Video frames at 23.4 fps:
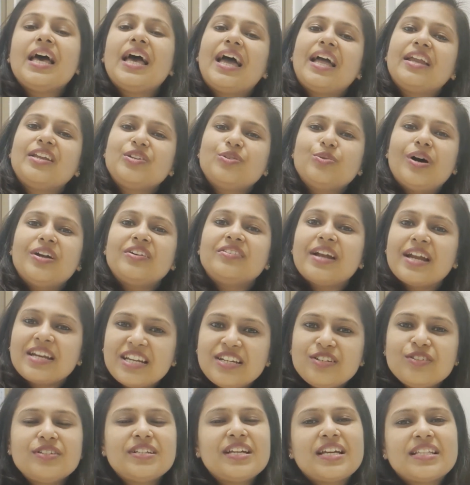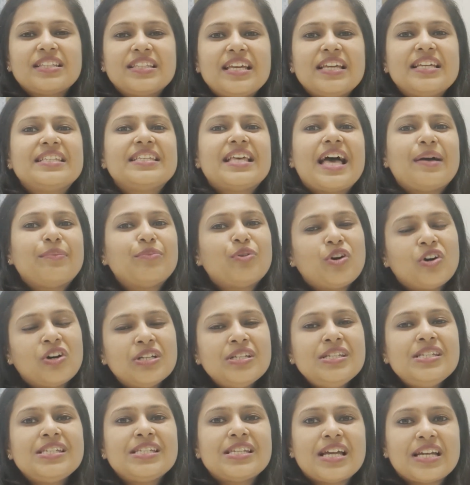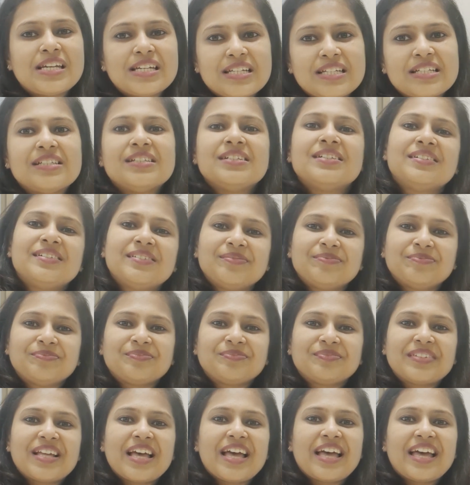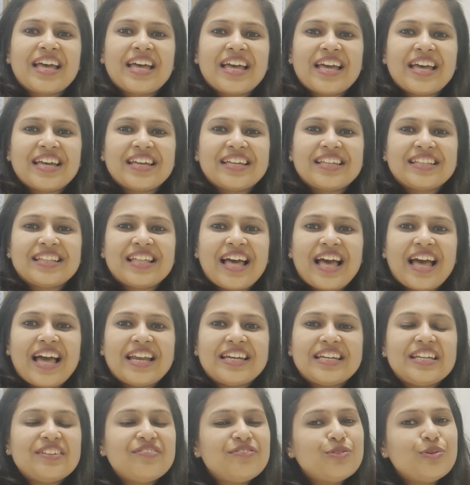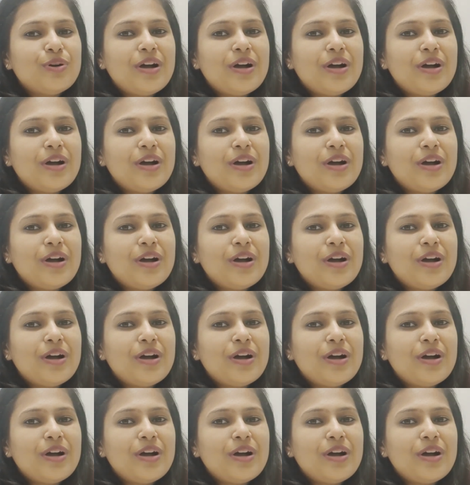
and you are ready to take the exam on Sunday. And if you